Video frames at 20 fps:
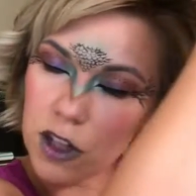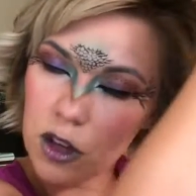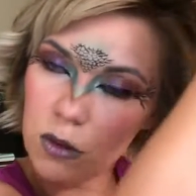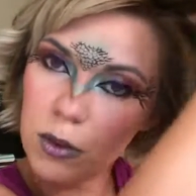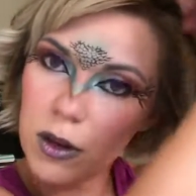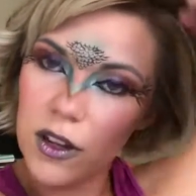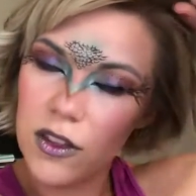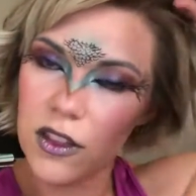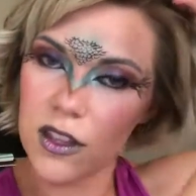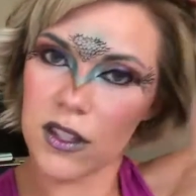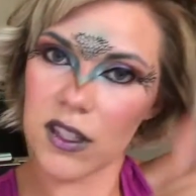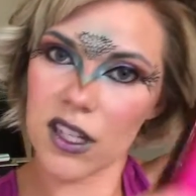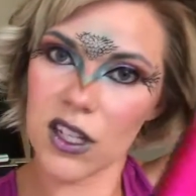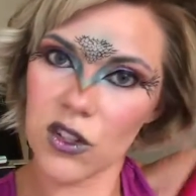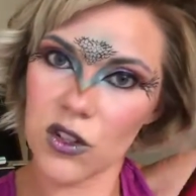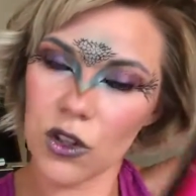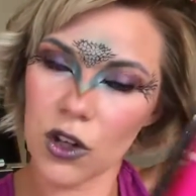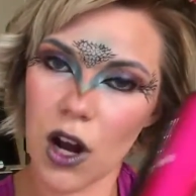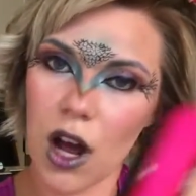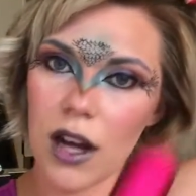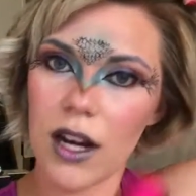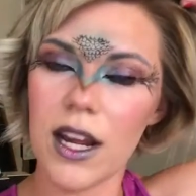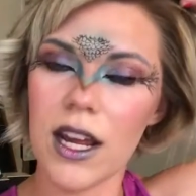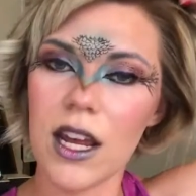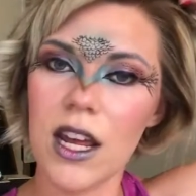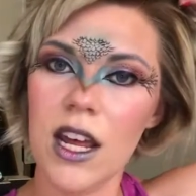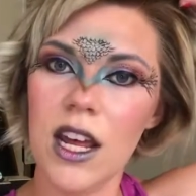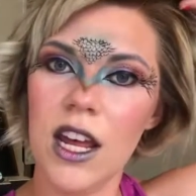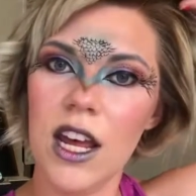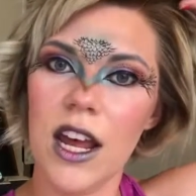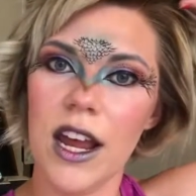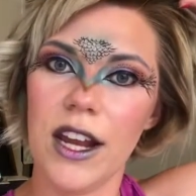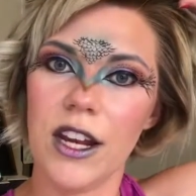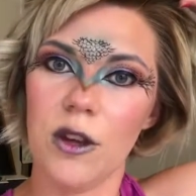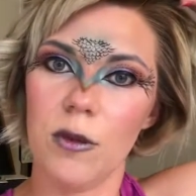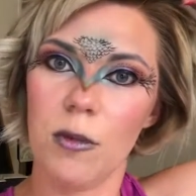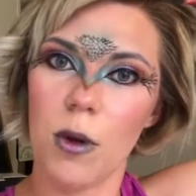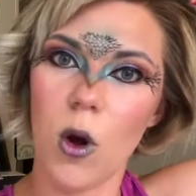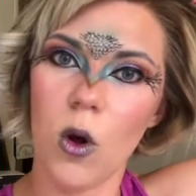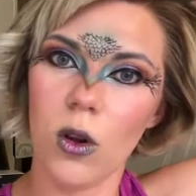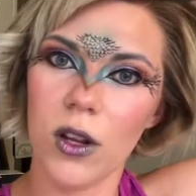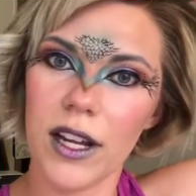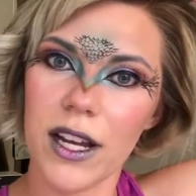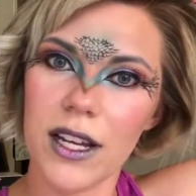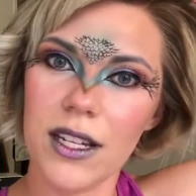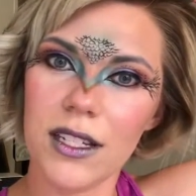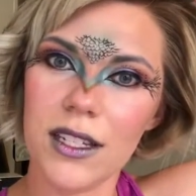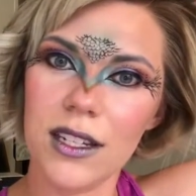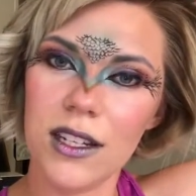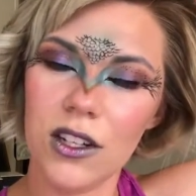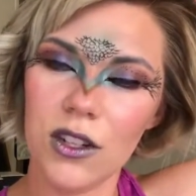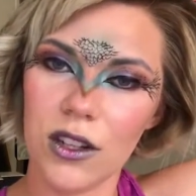you put the scissor on it and you pull it,